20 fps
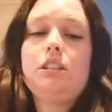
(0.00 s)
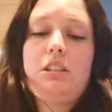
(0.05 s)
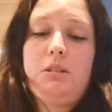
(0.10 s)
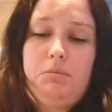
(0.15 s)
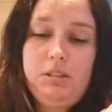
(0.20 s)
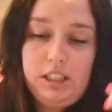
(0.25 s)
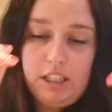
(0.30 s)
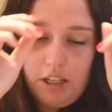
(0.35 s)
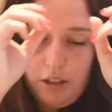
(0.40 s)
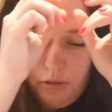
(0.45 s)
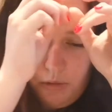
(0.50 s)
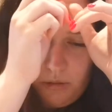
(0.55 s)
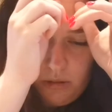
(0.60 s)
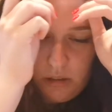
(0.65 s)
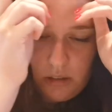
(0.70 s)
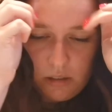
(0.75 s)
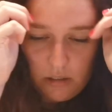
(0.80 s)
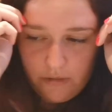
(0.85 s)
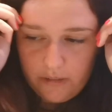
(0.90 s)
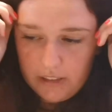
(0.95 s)
I got some of
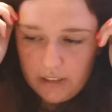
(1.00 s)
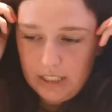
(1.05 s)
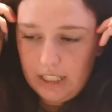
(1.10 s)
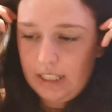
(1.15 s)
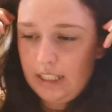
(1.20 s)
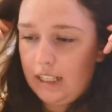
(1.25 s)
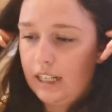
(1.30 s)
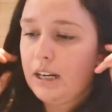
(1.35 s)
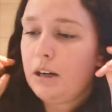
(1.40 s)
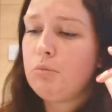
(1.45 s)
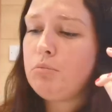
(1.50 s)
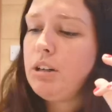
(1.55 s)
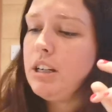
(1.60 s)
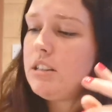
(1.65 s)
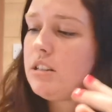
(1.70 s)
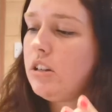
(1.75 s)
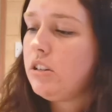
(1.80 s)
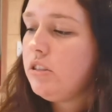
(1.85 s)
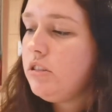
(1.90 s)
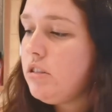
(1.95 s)
those for sending out
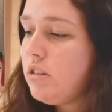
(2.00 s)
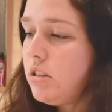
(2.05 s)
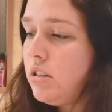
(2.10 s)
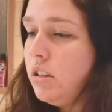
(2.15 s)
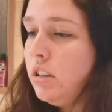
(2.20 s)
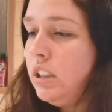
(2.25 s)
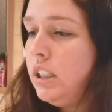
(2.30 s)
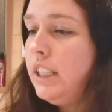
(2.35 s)
press-ons.